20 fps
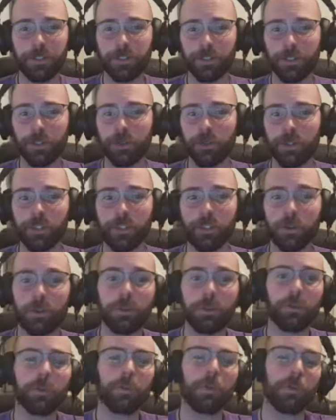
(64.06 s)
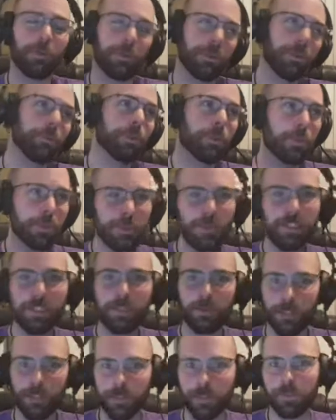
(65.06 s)
So, well, the
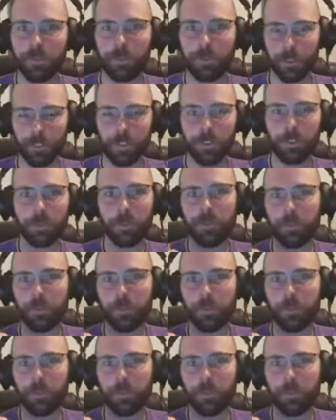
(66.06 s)
previous ones we've worked on,